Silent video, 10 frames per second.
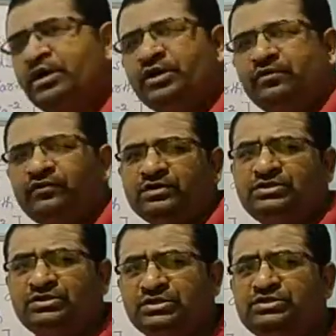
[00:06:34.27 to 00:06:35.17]
differ.
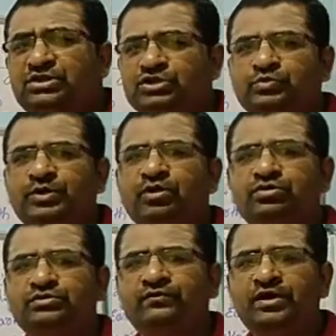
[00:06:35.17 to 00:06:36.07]
This is just
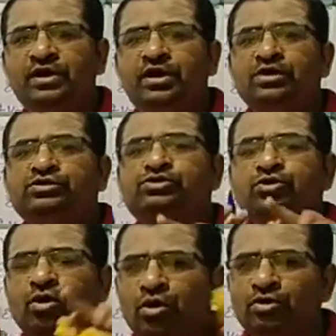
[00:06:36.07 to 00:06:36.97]
because of the
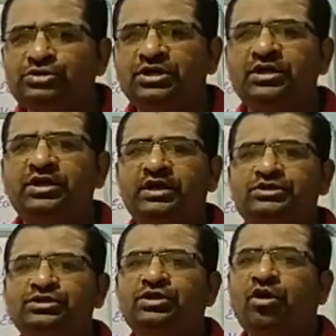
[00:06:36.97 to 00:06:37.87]
geological
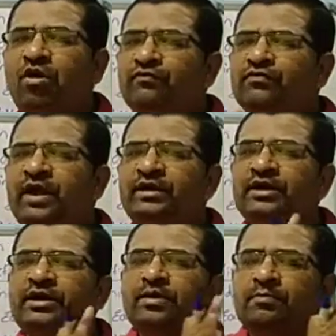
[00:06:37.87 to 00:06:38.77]
nature of that
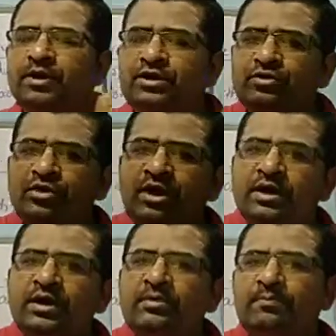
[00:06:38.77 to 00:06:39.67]

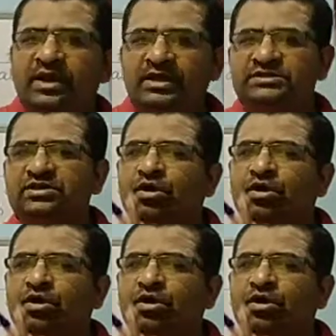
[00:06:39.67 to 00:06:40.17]
particular place,